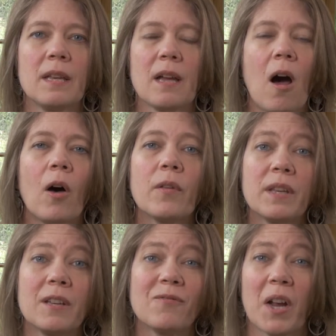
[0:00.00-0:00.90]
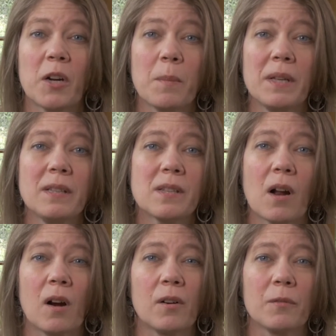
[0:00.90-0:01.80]
All the environments
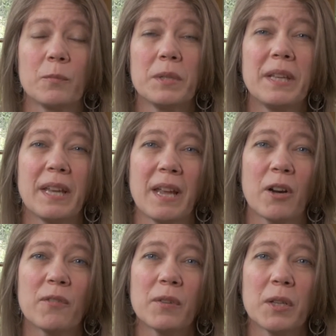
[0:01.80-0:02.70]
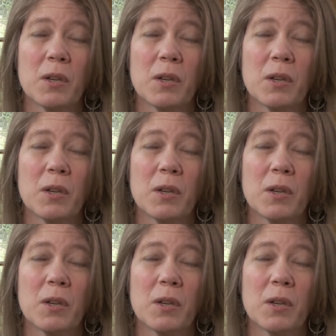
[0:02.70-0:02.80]
are really carefully